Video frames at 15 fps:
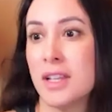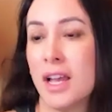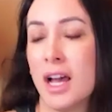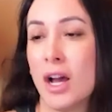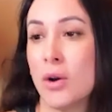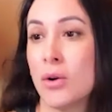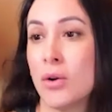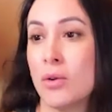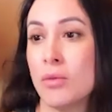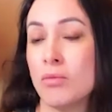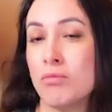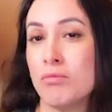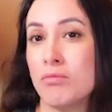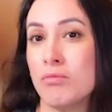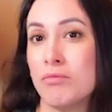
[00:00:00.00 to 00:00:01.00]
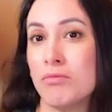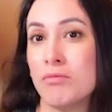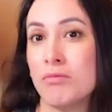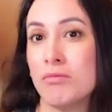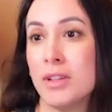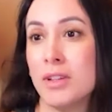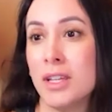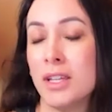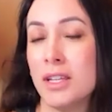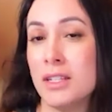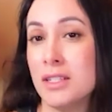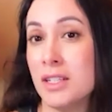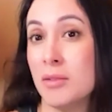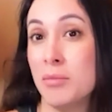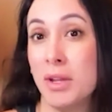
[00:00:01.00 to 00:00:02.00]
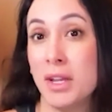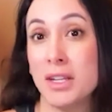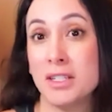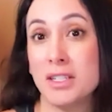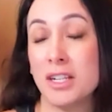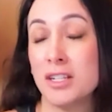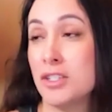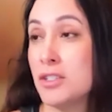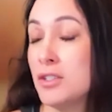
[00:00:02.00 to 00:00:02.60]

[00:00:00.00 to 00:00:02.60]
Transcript: how he didn't pay attention to